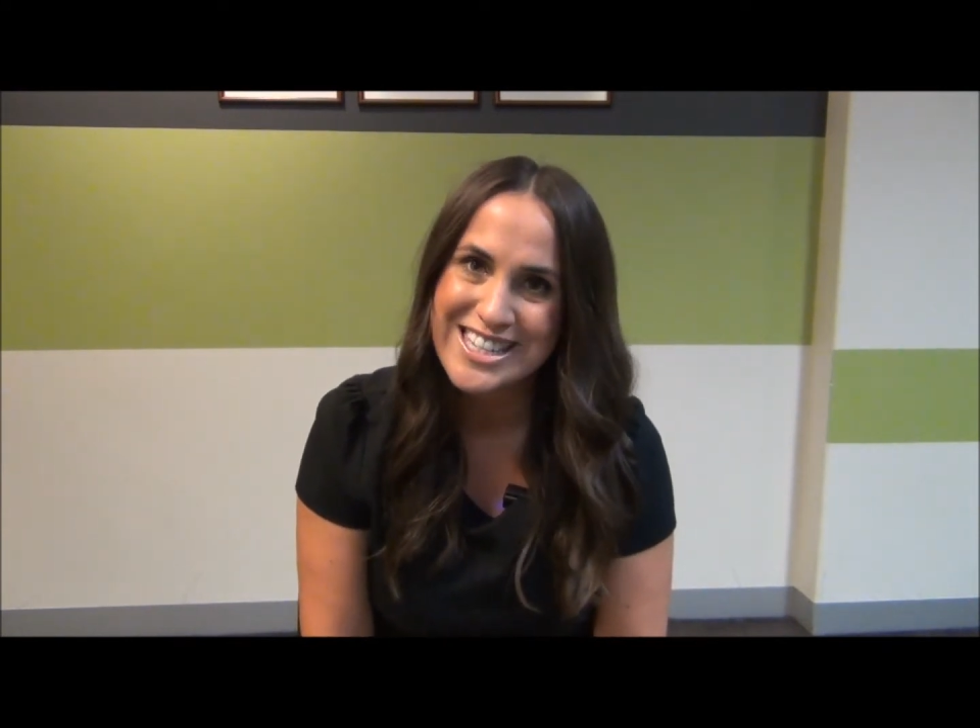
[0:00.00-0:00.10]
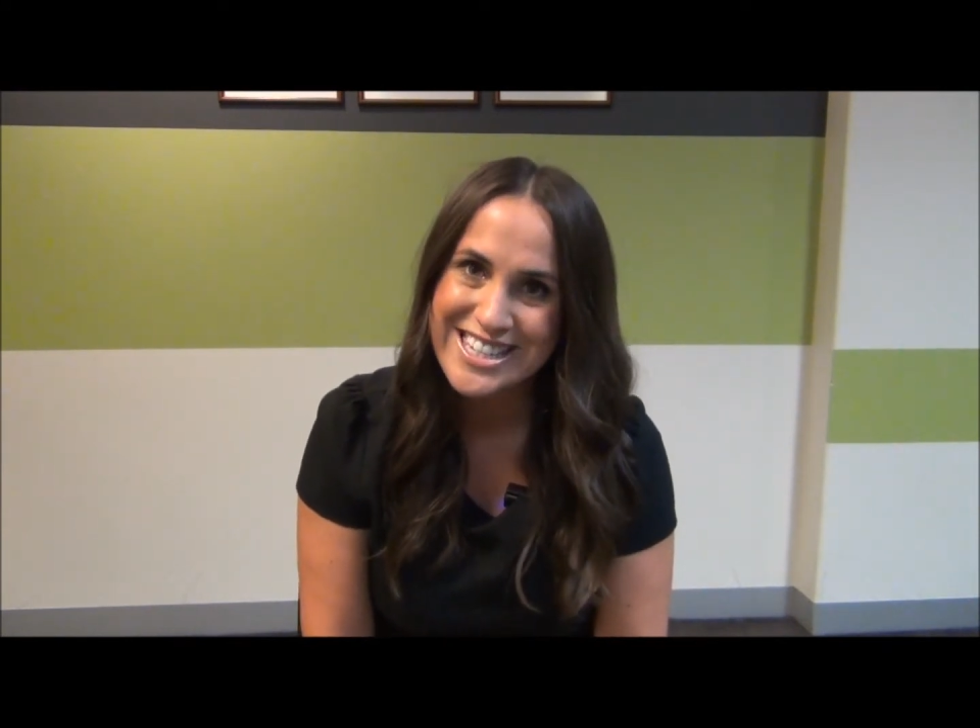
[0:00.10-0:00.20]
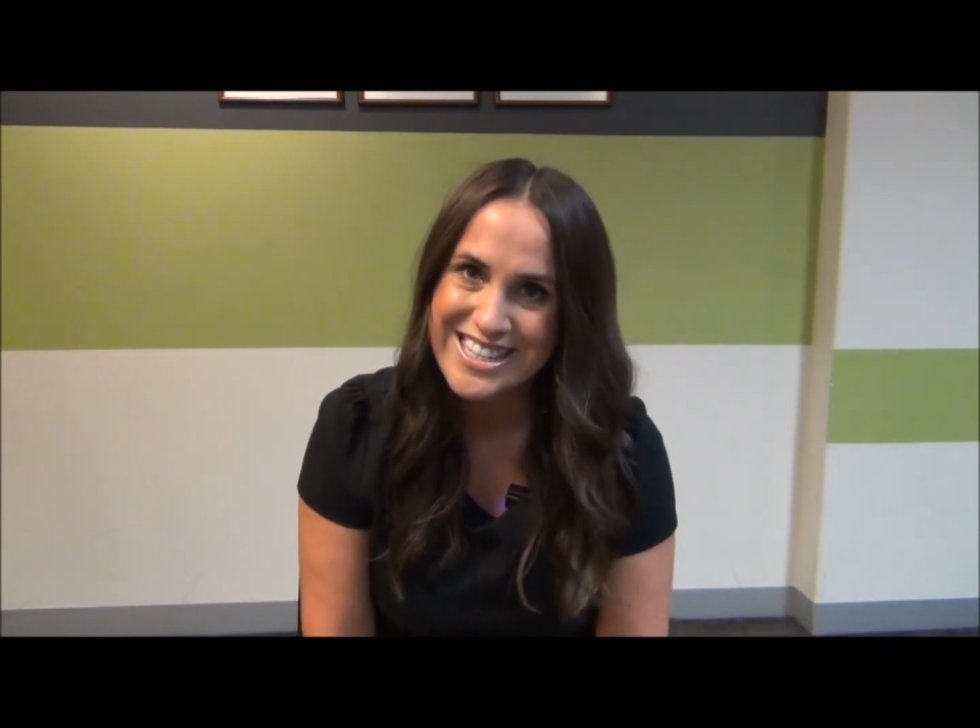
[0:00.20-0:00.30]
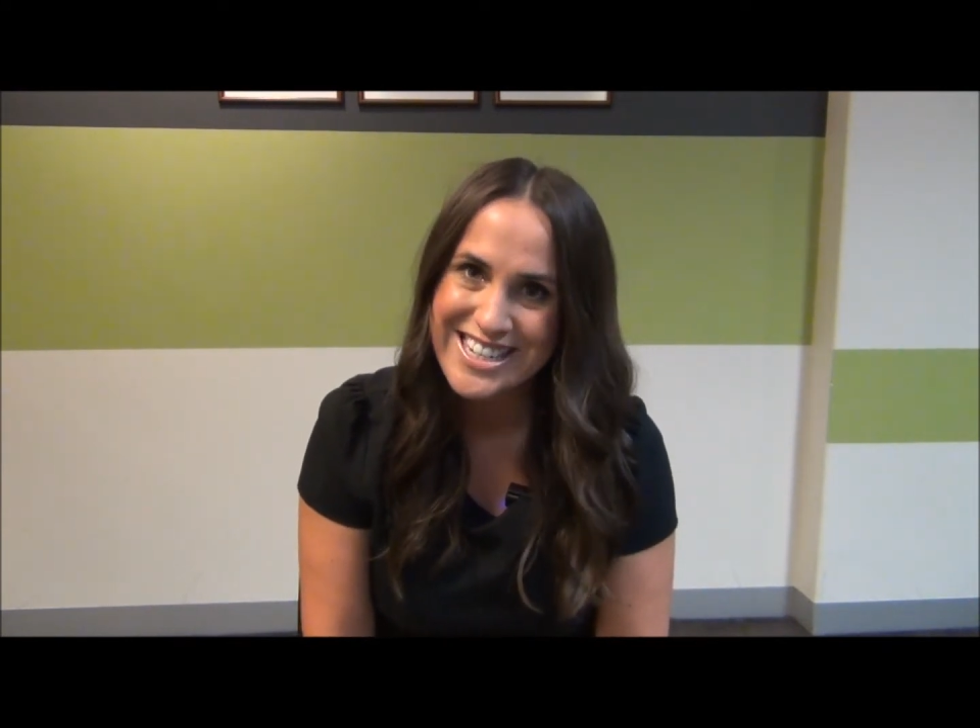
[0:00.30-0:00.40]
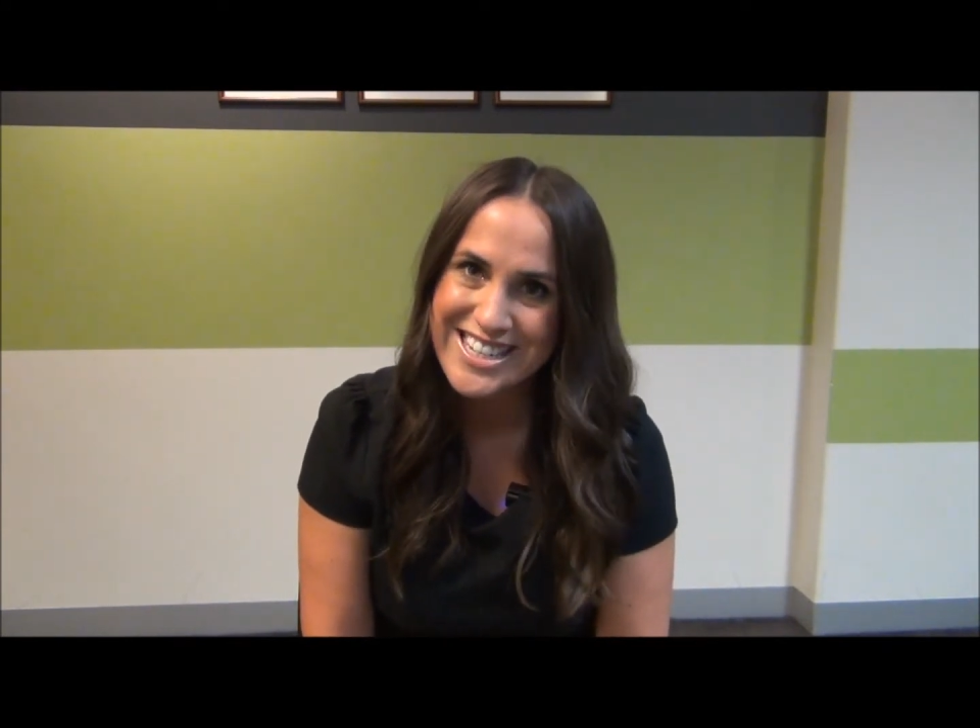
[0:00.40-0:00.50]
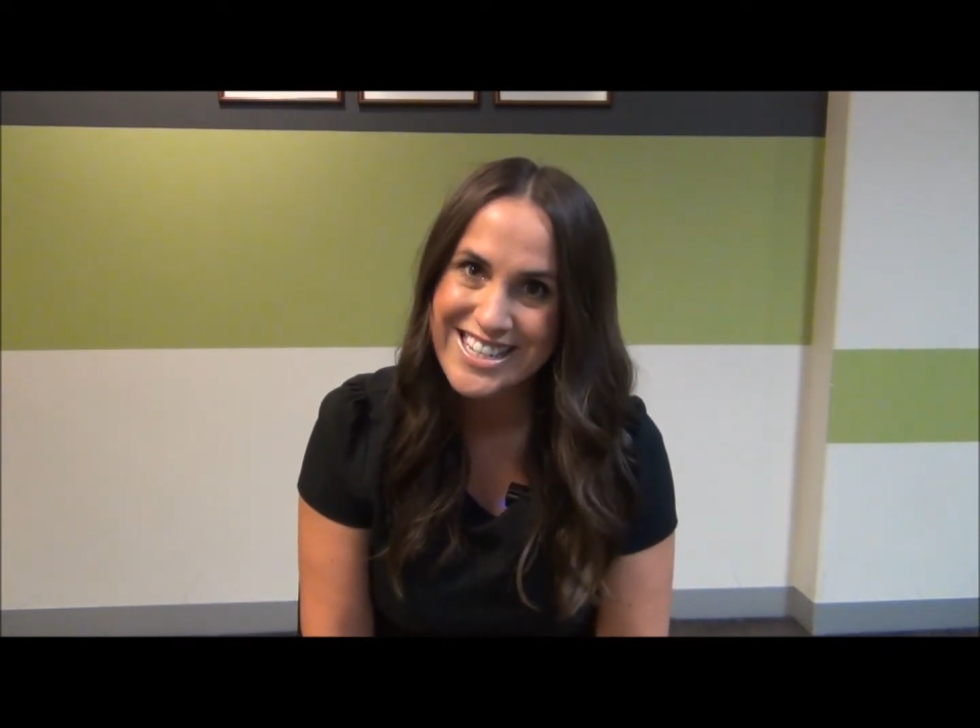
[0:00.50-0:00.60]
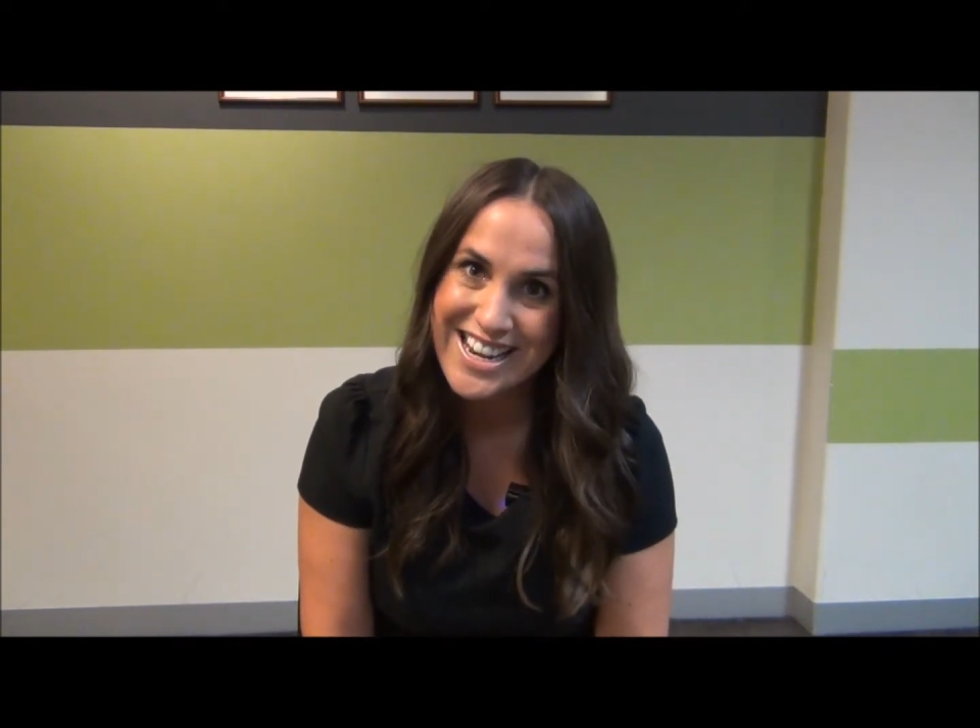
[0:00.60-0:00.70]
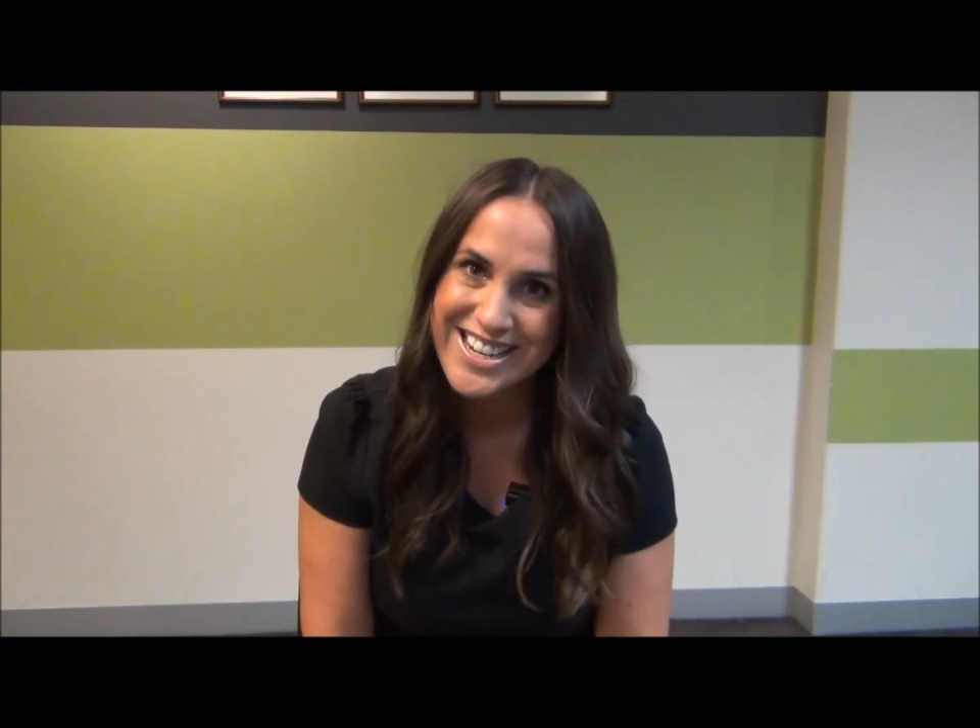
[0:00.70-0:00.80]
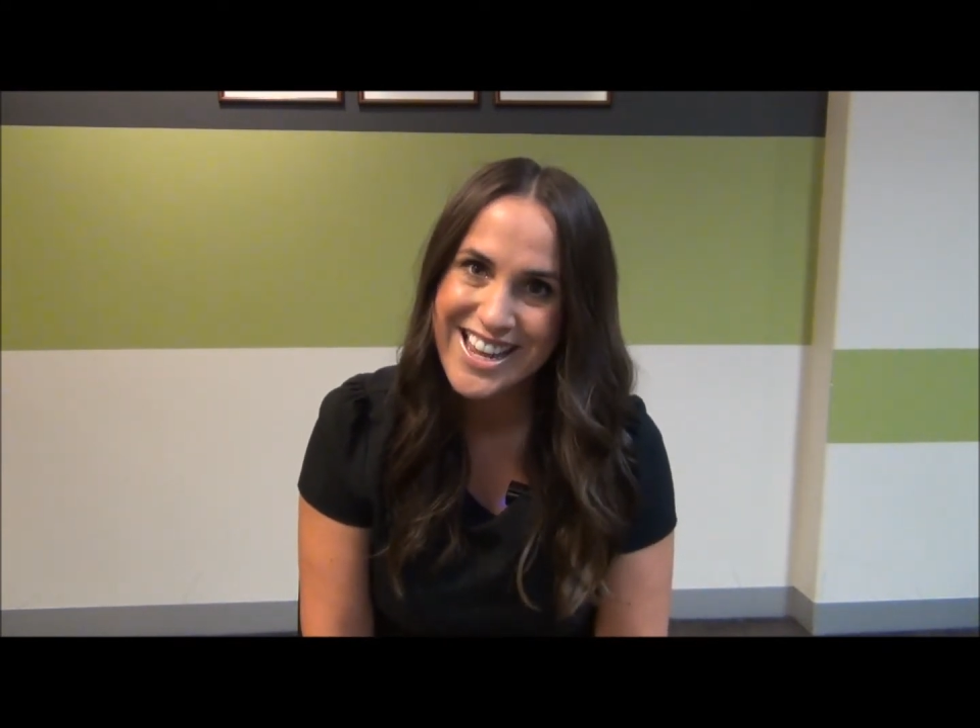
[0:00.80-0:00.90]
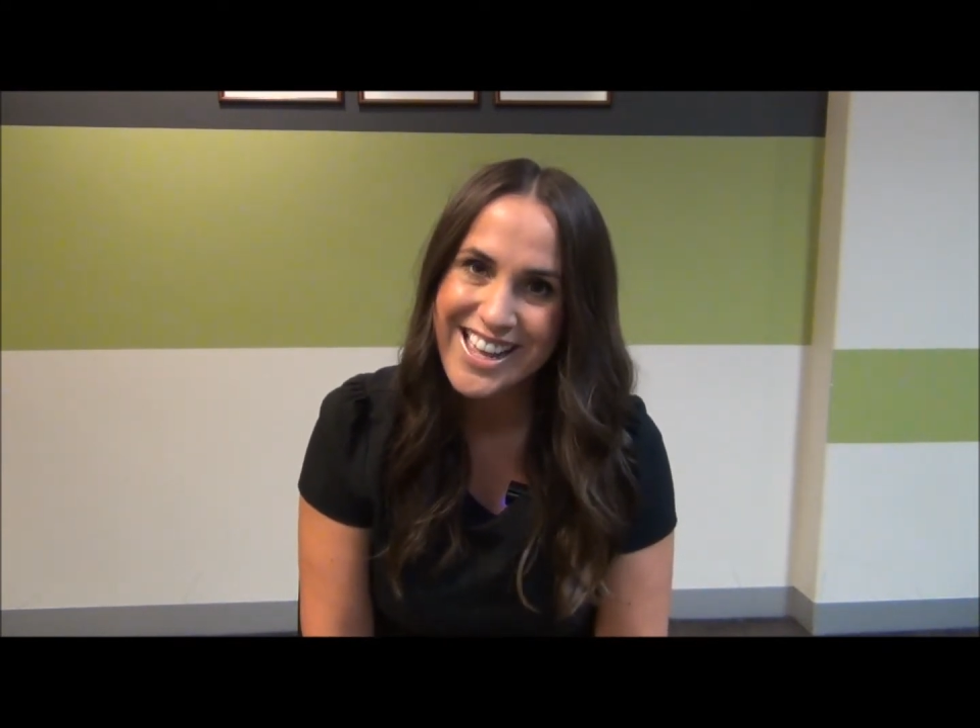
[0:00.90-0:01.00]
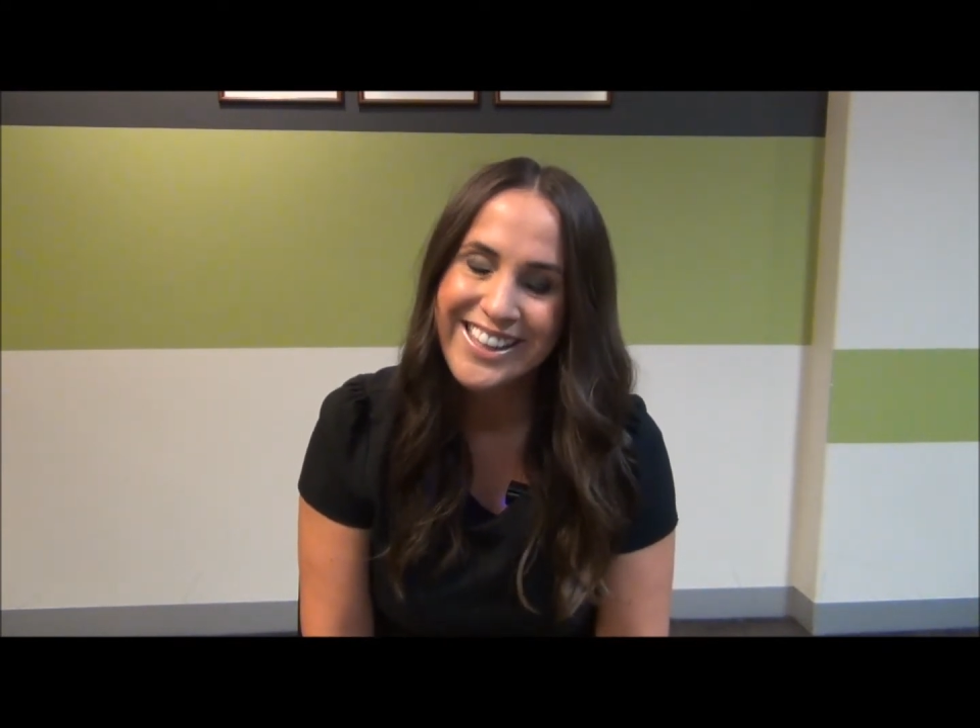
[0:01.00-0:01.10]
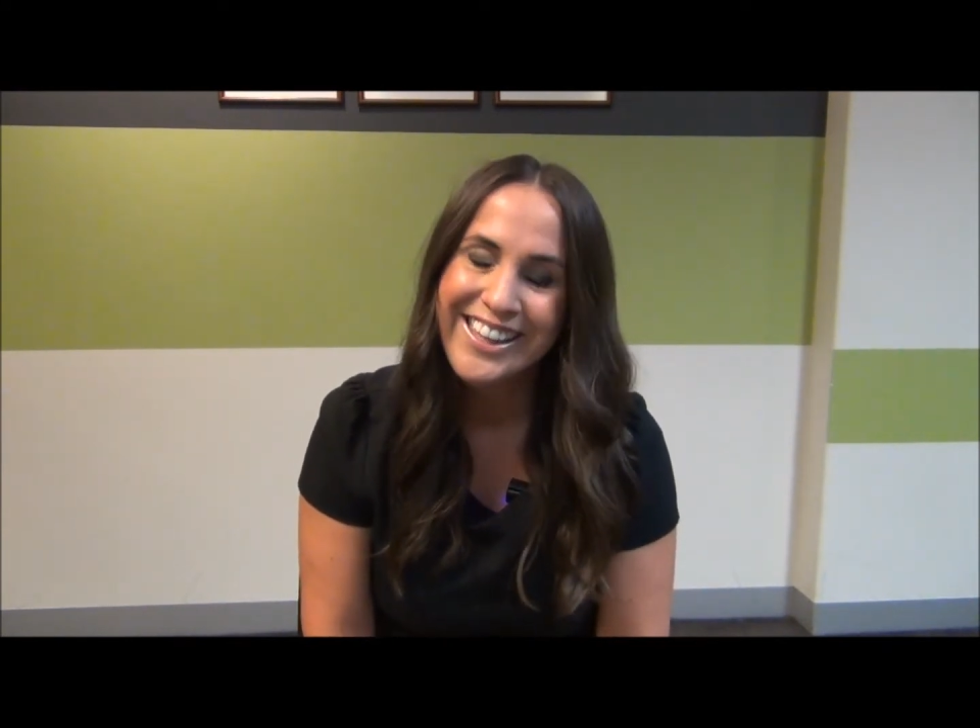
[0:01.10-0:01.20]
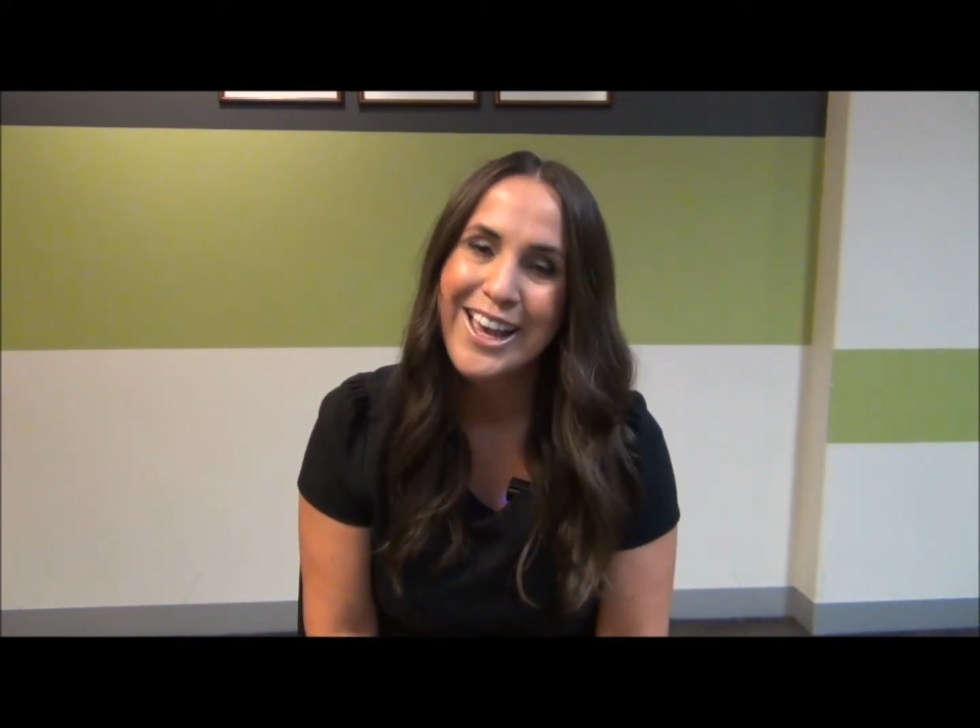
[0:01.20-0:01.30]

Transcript: Assistance Centre,